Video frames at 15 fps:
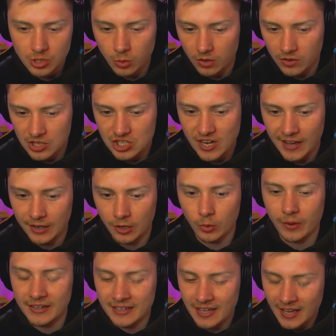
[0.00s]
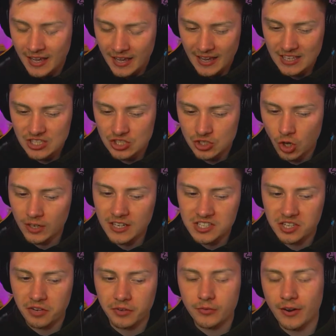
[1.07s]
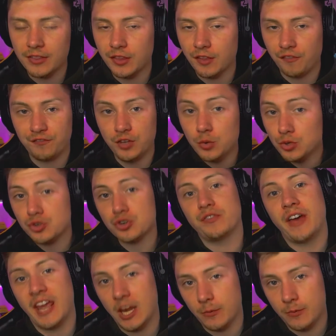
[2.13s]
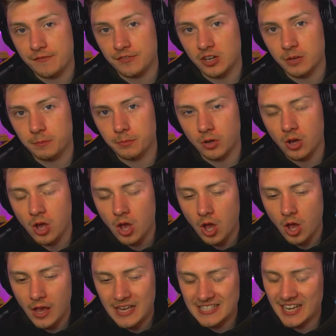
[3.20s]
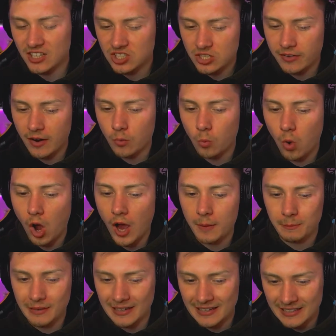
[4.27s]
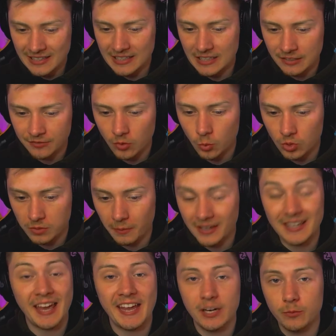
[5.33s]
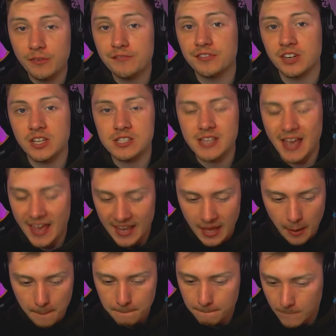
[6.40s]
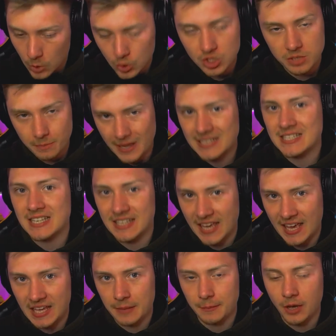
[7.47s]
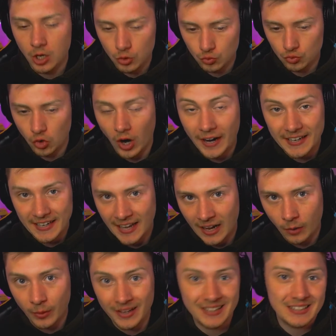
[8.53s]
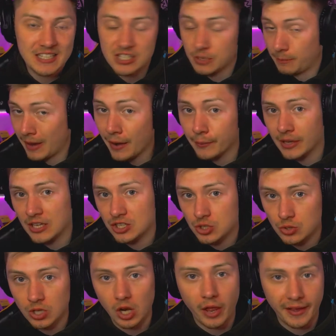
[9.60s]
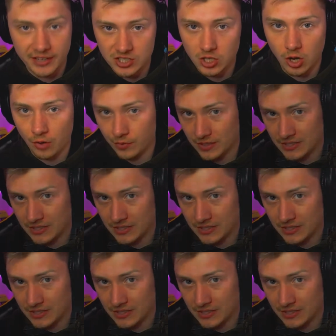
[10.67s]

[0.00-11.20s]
on the channel, and it's not necessarily around the future of Halo Infinite, but it's actually around what I believe would make Halo Infinite a much better game right now, and it's comparing it to the likes of